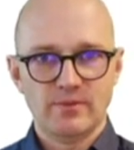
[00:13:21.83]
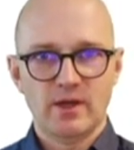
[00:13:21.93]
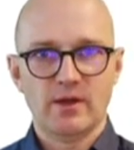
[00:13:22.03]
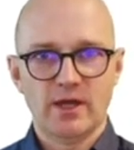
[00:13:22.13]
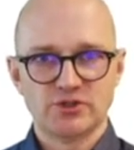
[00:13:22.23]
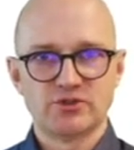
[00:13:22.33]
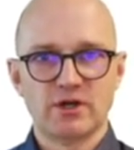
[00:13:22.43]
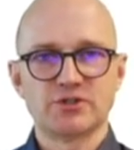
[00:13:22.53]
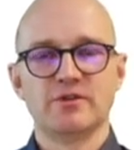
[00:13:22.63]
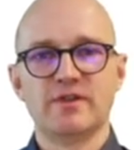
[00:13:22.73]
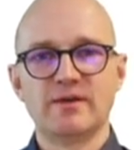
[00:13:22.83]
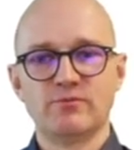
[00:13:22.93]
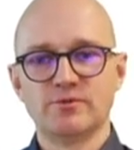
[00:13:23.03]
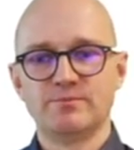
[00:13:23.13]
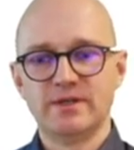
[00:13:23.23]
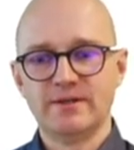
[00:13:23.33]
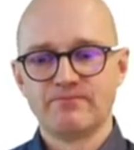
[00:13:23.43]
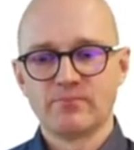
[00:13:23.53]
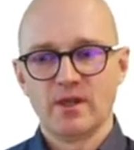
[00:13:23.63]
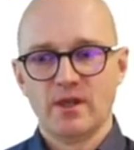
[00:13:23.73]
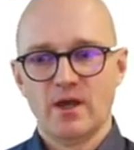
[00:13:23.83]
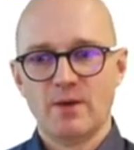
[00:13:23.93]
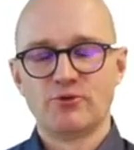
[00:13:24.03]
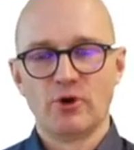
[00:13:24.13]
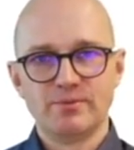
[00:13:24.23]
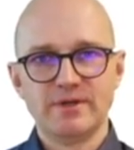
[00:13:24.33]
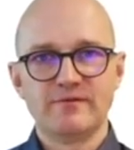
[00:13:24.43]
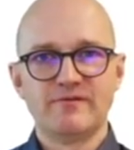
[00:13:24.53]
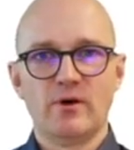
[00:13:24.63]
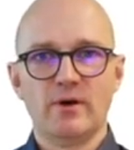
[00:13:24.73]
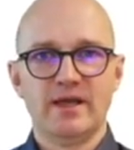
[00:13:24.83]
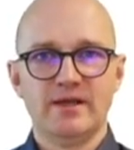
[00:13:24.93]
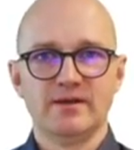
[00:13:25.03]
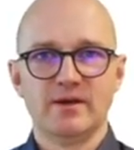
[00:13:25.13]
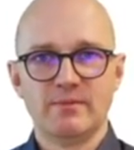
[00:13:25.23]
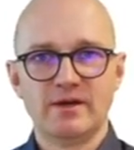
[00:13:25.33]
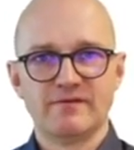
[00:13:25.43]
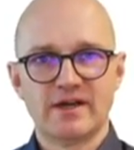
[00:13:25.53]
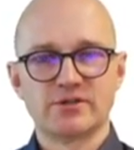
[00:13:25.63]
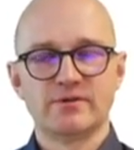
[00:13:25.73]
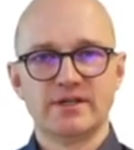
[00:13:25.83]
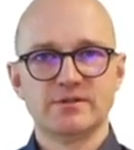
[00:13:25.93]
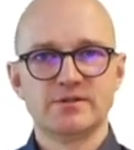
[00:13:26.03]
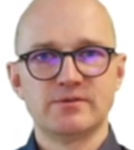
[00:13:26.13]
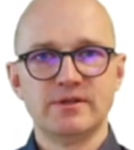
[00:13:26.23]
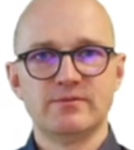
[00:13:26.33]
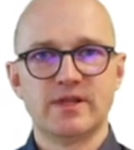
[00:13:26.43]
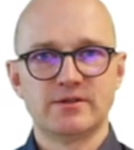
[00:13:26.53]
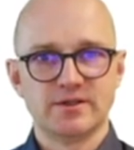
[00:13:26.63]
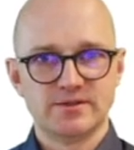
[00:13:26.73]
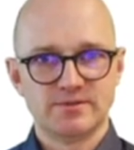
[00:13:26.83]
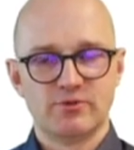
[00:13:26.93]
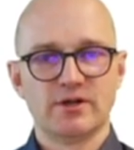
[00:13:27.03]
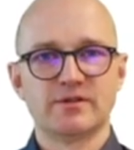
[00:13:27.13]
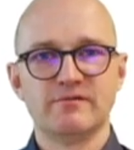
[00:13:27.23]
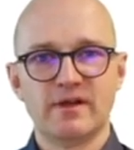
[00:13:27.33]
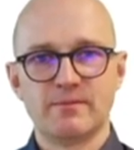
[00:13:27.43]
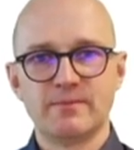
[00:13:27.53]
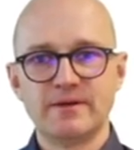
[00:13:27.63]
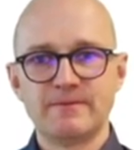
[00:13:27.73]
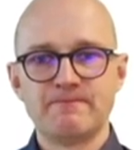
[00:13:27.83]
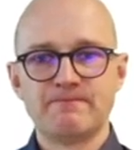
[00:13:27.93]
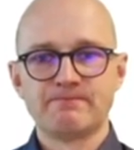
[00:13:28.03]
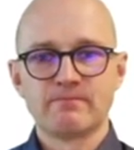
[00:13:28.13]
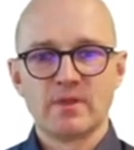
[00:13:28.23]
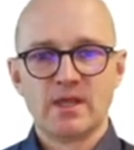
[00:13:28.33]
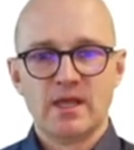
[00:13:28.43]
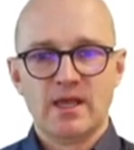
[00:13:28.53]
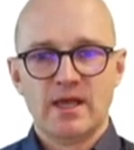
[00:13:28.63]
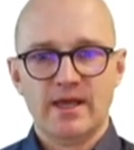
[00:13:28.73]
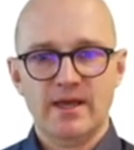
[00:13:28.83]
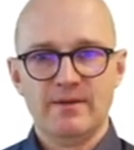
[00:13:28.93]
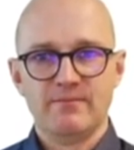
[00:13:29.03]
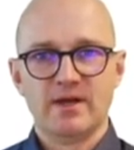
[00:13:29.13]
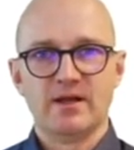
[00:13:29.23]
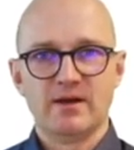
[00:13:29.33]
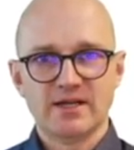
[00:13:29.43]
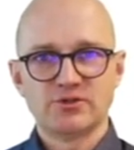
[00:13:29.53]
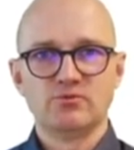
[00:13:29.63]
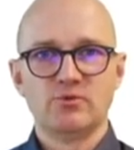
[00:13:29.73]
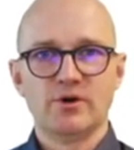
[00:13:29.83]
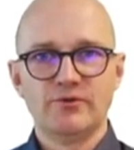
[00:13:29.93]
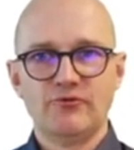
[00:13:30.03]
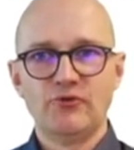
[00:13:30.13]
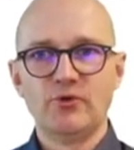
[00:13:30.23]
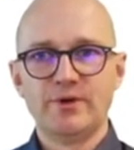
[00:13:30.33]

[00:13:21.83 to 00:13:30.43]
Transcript: structure that would be appropriate for a manufacturing industry that does product development. And I'd like to walk you through it.